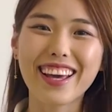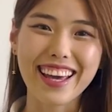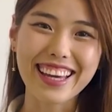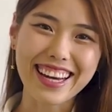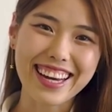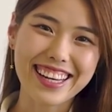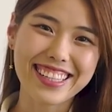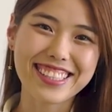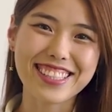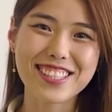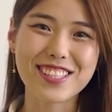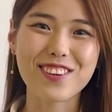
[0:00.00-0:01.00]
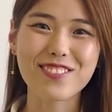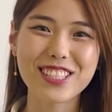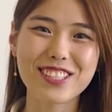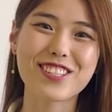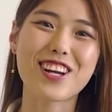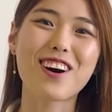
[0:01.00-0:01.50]
Hey guys, it's
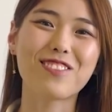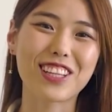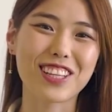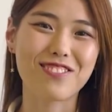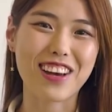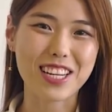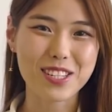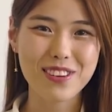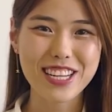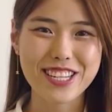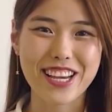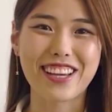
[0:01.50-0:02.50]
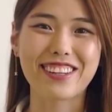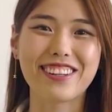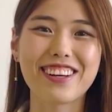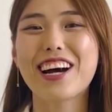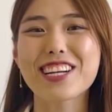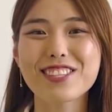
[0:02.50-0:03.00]
Somidoshoppers. Welcome back to my
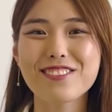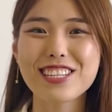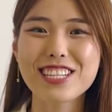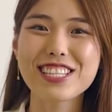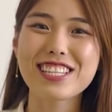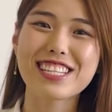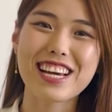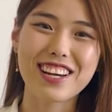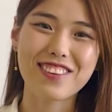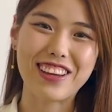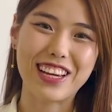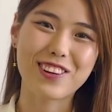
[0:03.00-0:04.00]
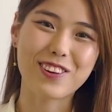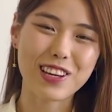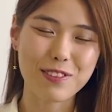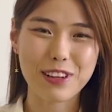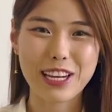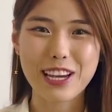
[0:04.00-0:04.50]
channel. I just wanted to sit down and make a
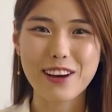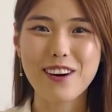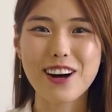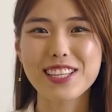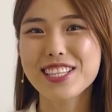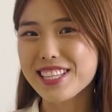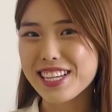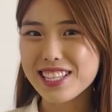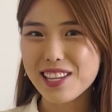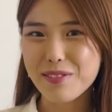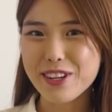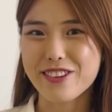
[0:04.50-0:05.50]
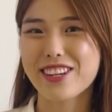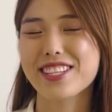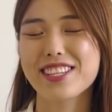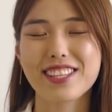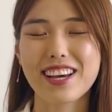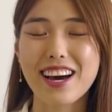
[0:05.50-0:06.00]
quick video on 6 summer
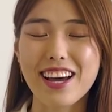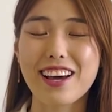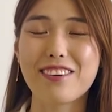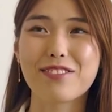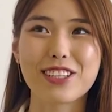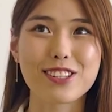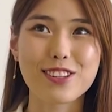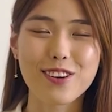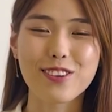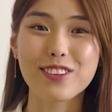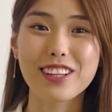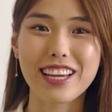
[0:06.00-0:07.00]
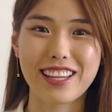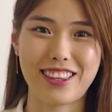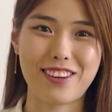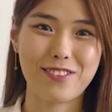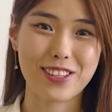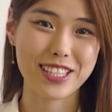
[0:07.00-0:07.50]
dresses that I have been totally in
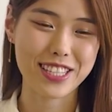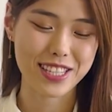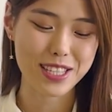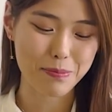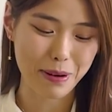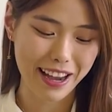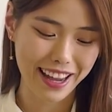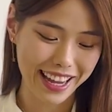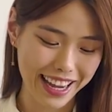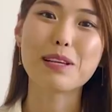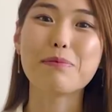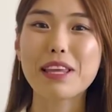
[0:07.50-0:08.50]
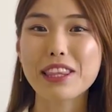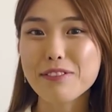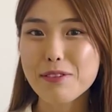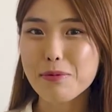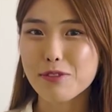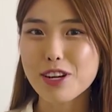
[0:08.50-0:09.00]
love with since buying, mainly
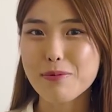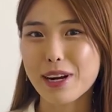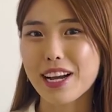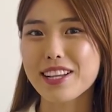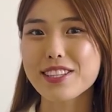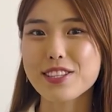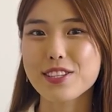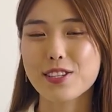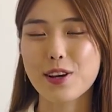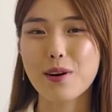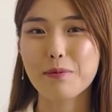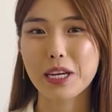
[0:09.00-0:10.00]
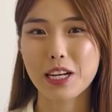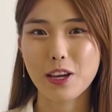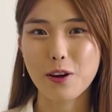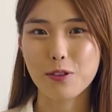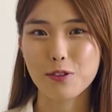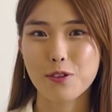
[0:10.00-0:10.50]
from 3 brands. So I'm gonna
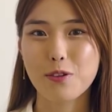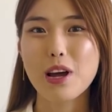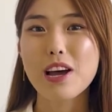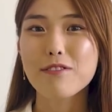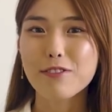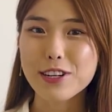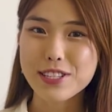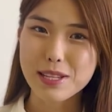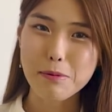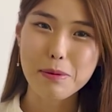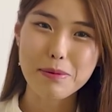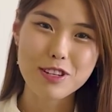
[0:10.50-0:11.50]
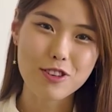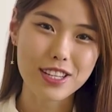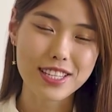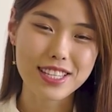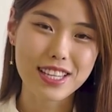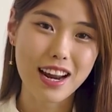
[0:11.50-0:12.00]
go through first Zimmermann
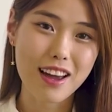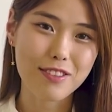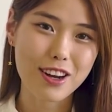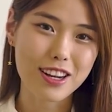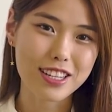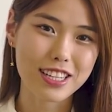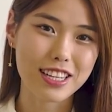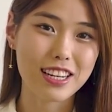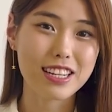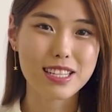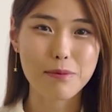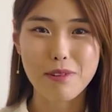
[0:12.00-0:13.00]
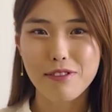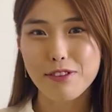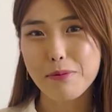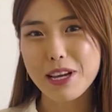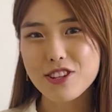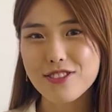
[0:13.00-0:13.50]
dresses that I've gotten, some
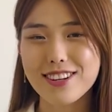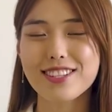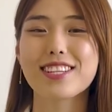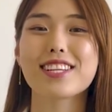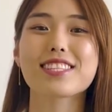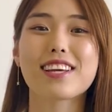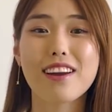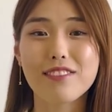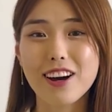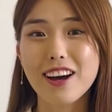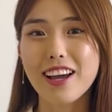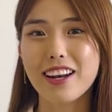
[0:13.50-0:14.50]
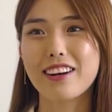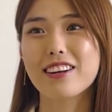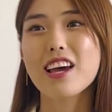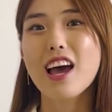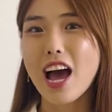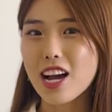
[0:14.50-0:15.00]
Reformation dresses that I've got, and
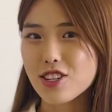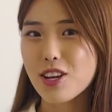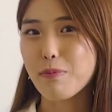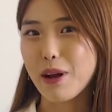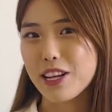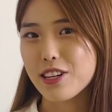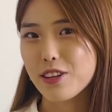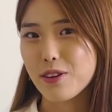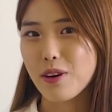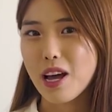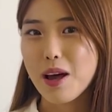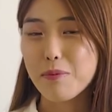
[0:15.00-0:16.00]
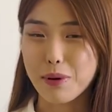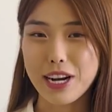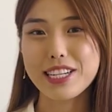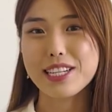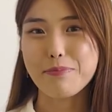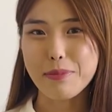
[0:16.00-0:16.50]
actually a brand new
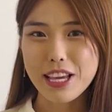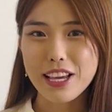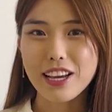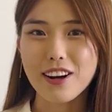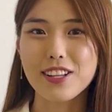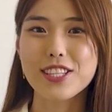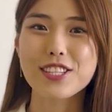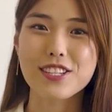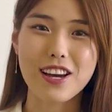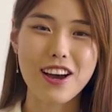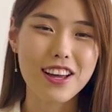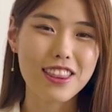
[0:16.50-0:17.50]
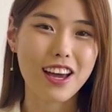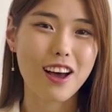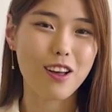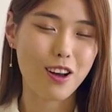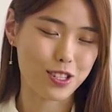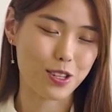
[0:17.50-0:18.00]
brand to me called Staud that I'll
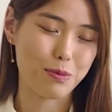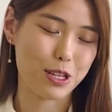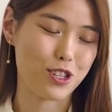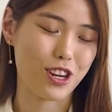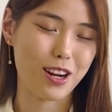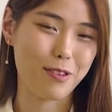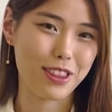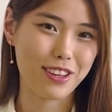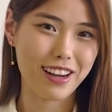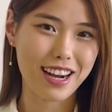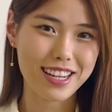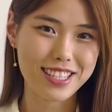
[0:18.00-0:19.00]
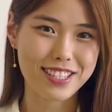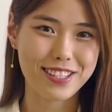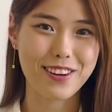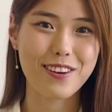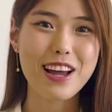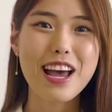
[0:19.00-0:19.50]
also be sharing with you guys.
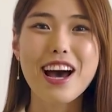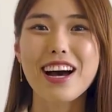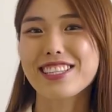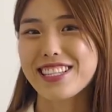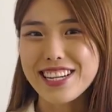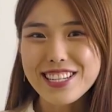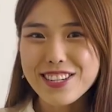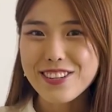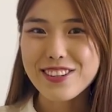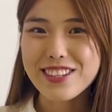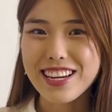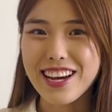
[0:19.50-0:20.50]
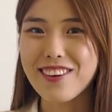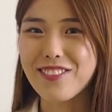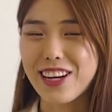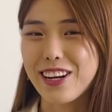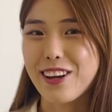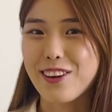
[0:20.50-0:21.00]
So stay tuned. We're
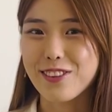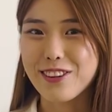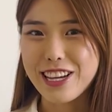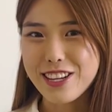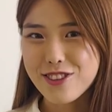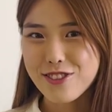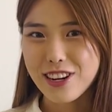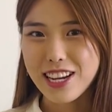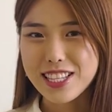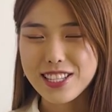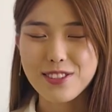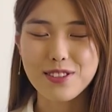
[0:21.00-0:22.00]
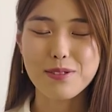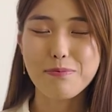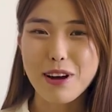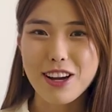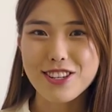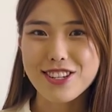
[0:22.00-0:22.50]
gonna go through each dress, do some
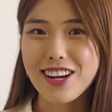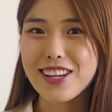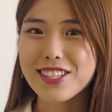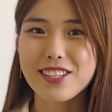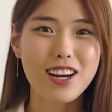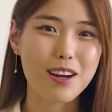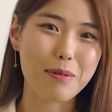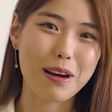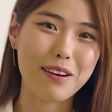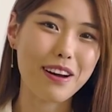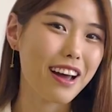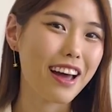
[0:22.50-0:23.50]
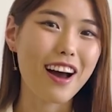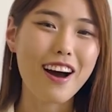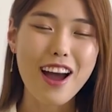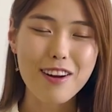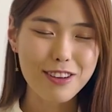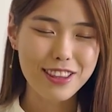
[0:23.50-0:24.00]
mod shots, talk about
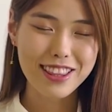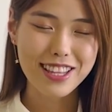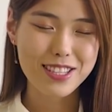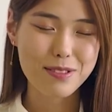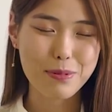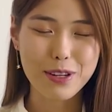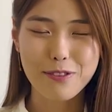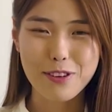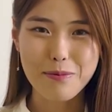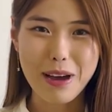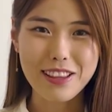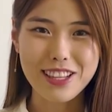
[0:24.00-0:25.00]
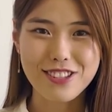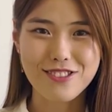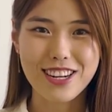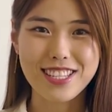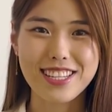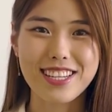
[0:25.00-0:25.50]
everything that's beautiful about these
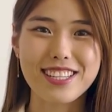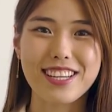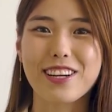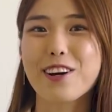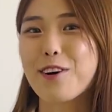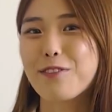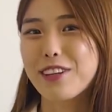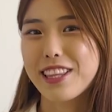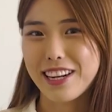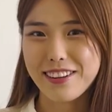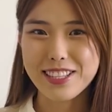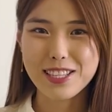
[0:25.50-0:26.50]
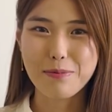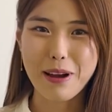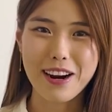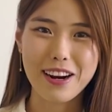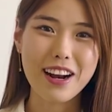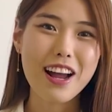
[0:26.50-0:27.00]
dresses, and hopefully that'll
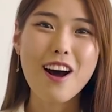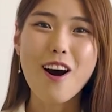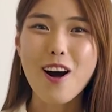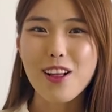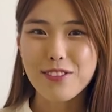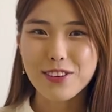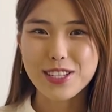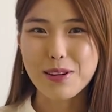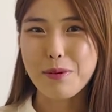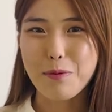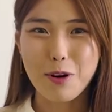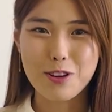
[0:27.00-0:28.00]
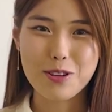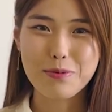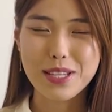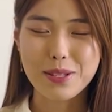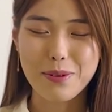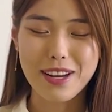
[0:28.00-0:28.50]
inspire all of your summer wardrobes
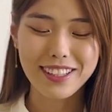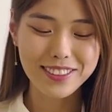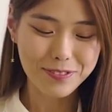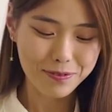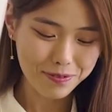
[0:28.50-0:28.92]
as well.